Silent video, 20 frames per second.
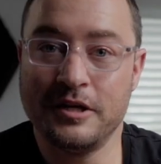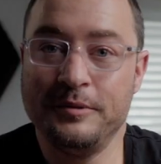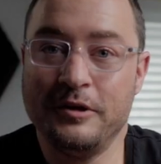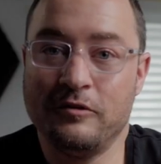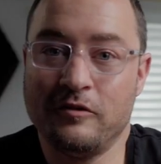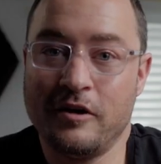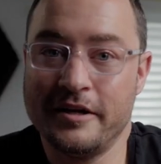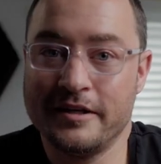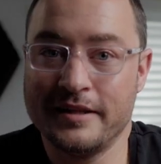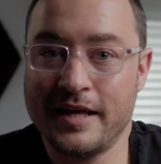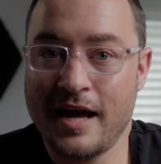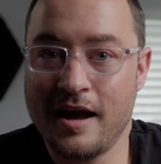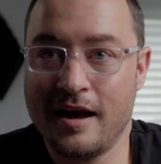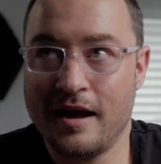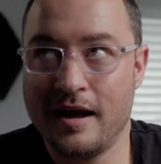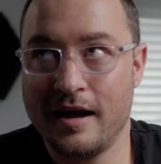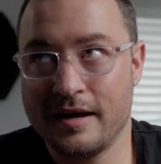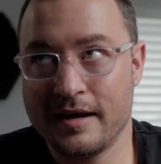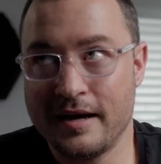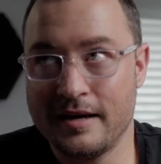be running
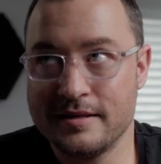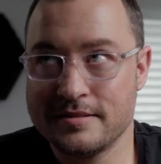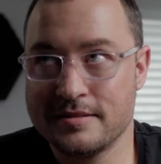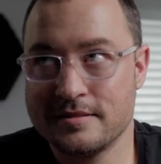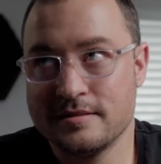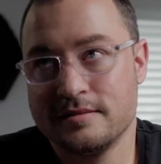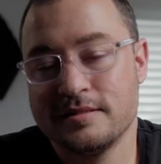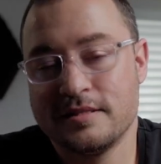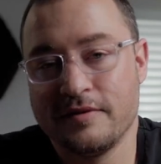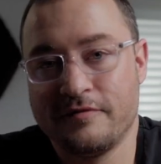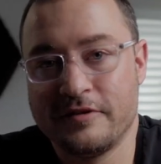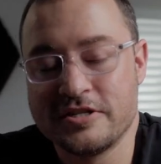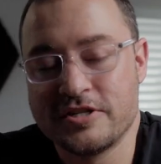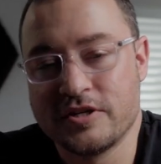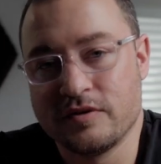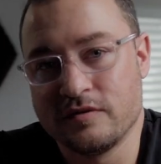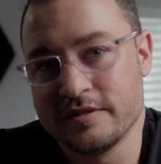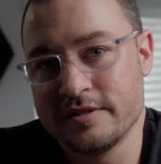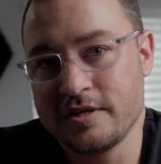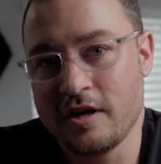that against
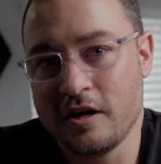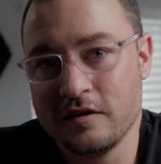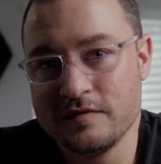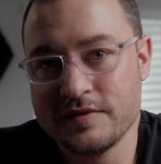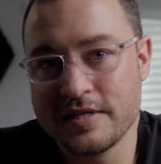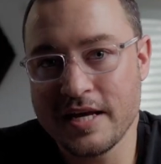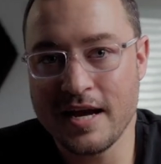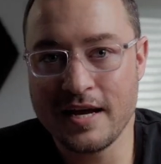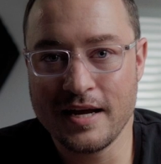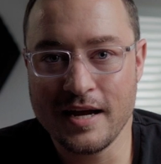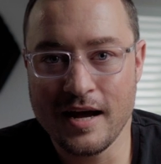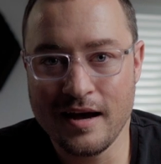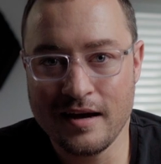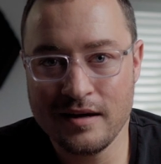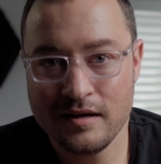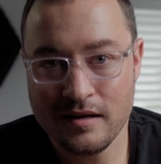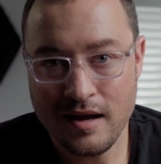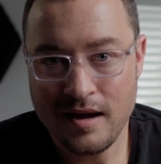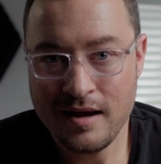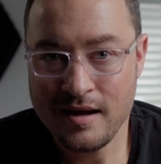DaVinci Resolve's
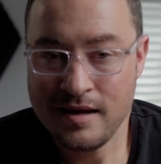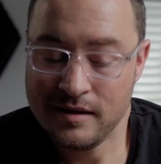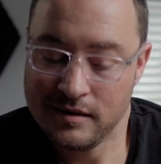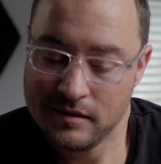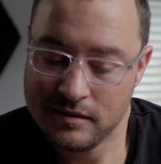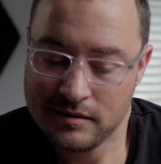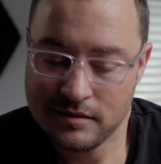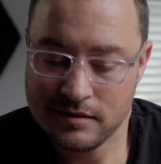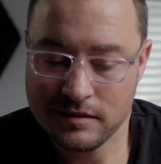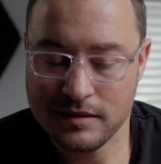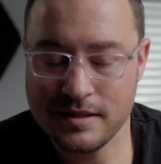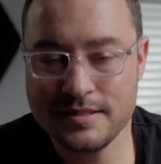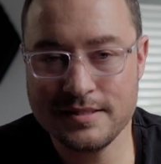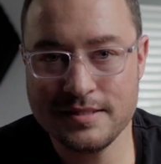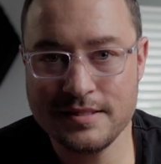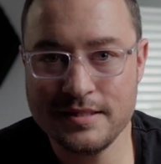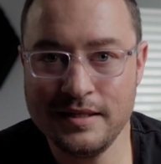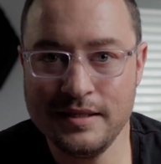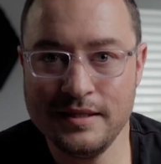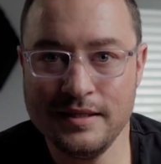AI, and let's
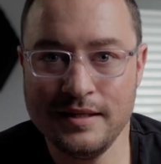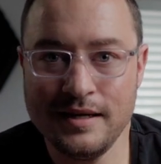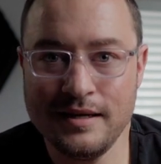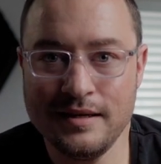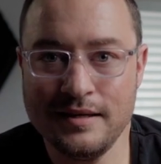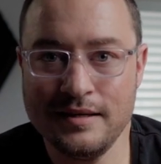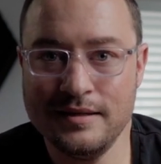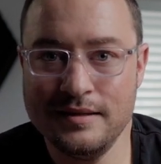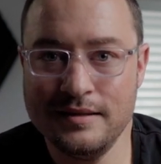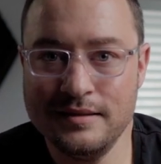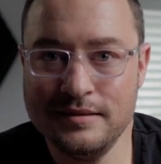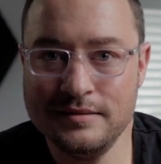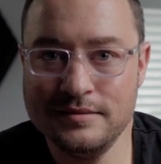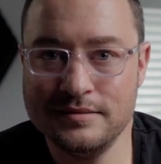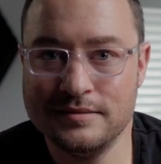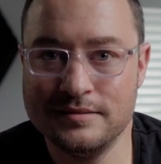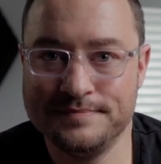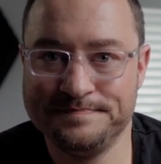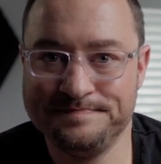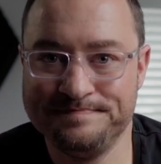see
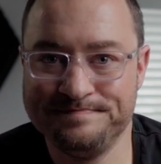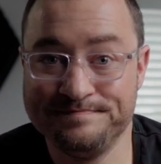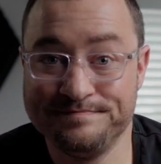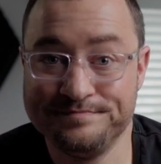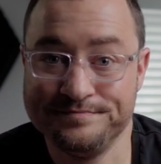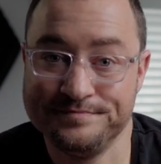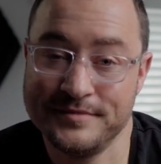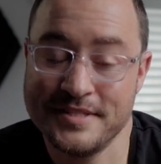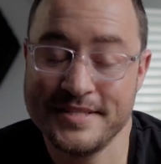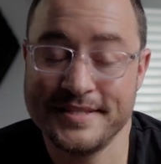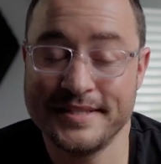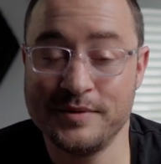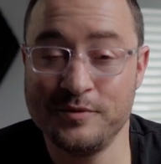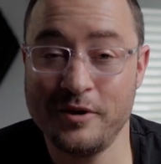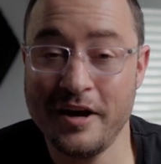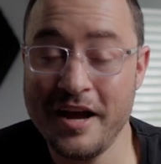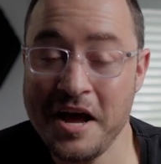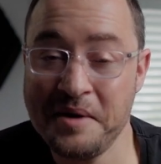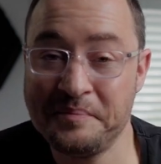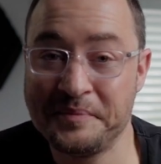
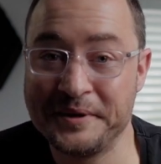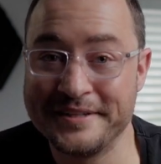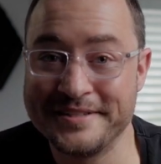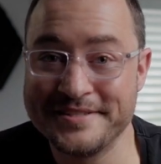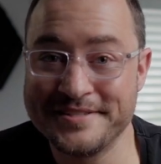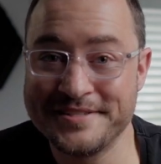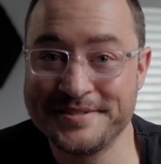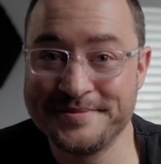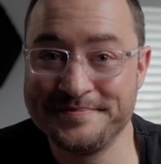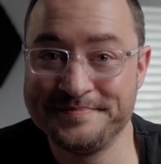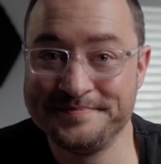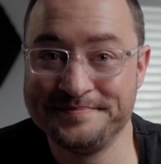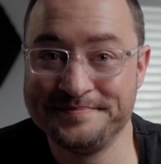what happens.